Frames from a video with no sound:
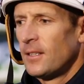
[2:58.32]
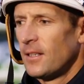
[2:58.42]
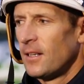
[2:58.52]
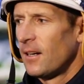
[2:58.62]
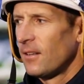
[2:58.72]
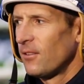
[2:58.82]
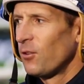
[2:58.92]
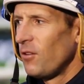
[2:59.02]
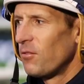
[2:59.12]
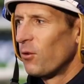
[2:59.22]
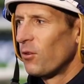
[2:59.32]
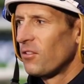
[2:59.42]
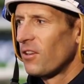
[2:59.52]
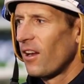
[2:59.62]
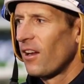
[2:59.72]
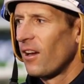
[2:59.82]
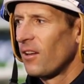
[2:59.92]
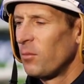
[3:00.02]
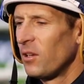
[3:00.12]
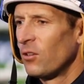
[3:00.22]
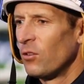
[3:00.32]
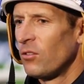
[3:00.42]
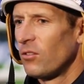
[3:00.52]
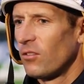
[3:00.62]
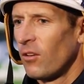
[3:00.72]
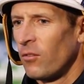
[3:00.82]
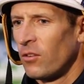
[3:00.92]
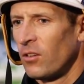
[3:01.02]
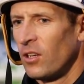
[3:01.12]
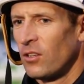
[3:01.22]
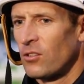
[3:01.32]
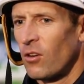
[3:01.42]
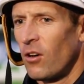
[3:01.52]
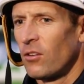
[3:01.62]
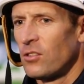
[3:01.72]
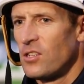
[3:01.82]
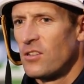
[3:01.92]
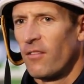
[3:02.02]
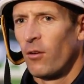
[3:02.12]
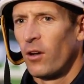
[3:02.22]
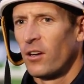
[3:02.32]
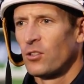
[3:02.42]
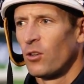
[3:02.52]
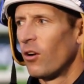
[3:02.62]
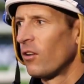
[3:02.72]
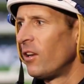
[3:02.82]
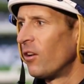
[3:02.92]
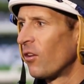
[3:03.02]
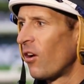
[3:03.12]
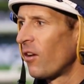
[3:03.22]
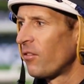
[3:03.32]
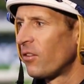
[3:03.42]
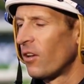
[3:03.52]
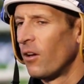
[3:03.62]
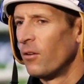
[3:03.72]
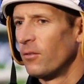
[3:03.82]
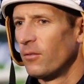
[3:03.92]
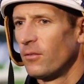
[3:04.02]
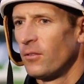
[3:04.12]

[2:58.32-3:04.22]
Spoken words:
Looking forward to Saturday because obviously her trials, she's never won a trial in her life, so